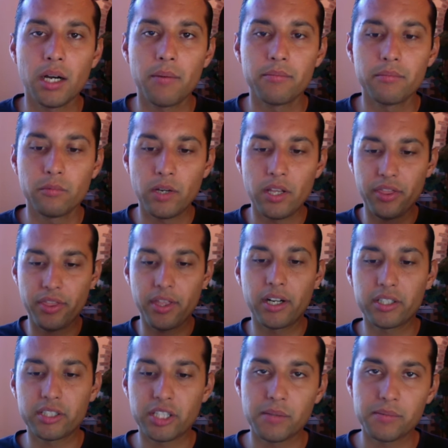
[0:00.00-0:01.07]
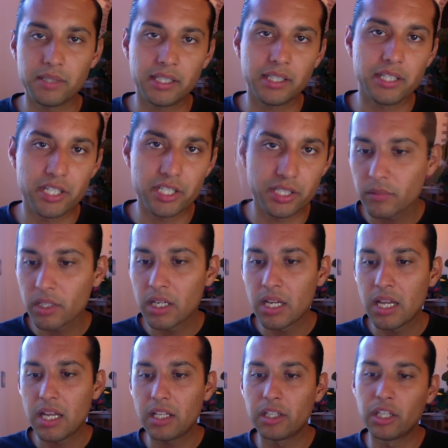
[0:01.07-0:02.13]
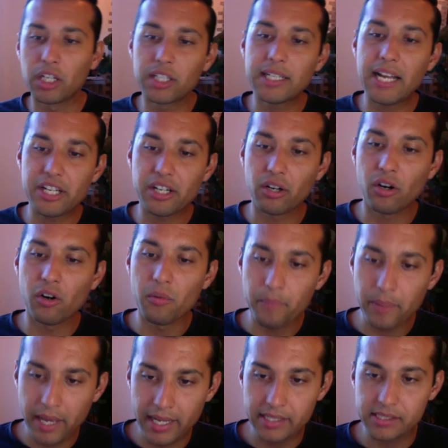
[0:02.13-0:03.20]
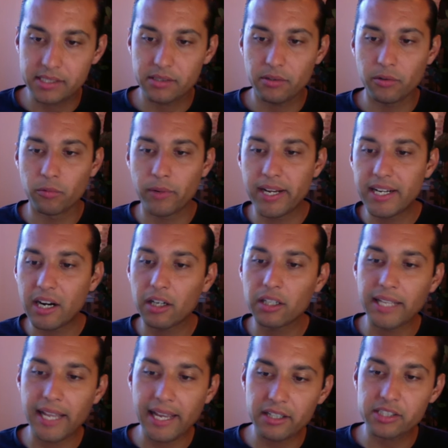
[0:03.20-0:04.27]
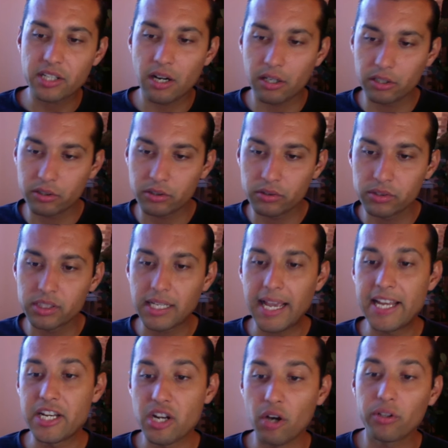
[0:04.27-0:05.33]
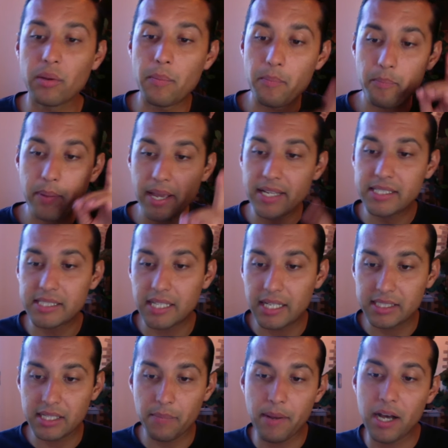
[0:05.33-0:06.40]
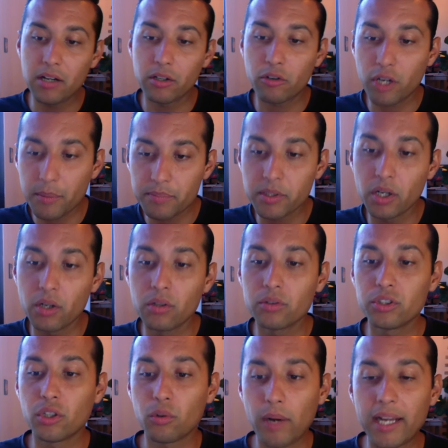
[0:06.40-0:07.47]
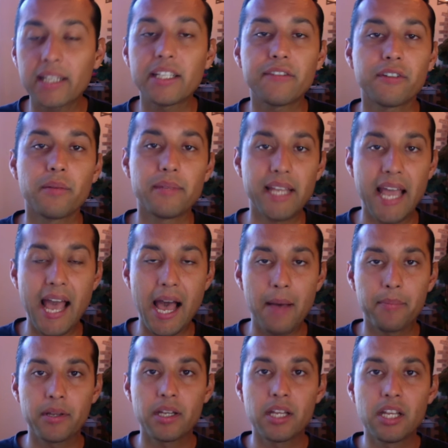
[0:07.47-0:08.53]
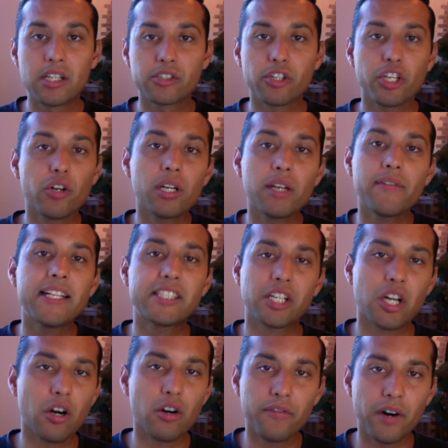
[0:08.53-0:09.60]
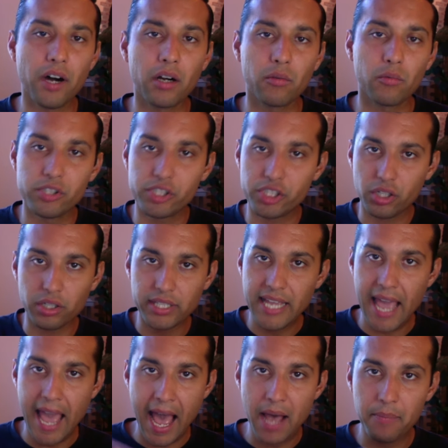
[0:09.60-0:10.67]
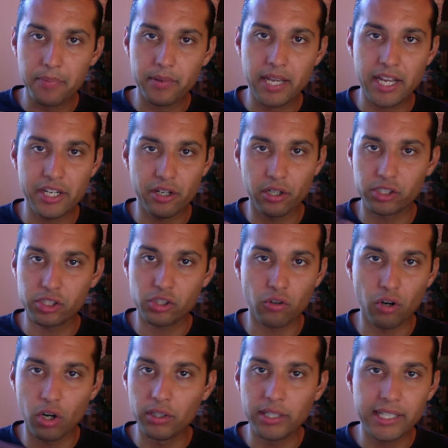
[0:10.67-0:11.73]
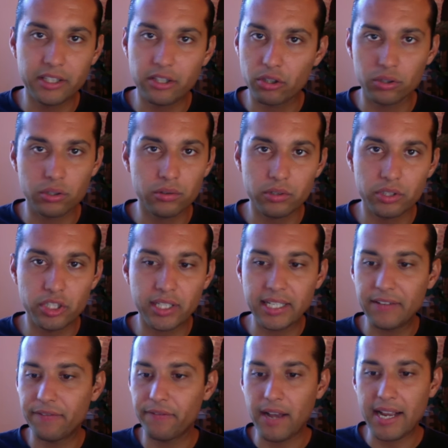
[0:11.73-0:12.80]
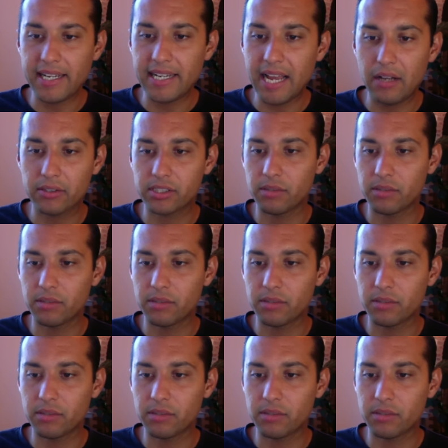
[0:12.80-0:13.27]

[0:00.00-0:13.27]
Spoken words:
with their terms and conditions here. Learn at your own pace. Read our latest articles and know the basics about crypto directly from the app. So you don't even need to go far. Once you're on the app and you're scrolling through, you can find out some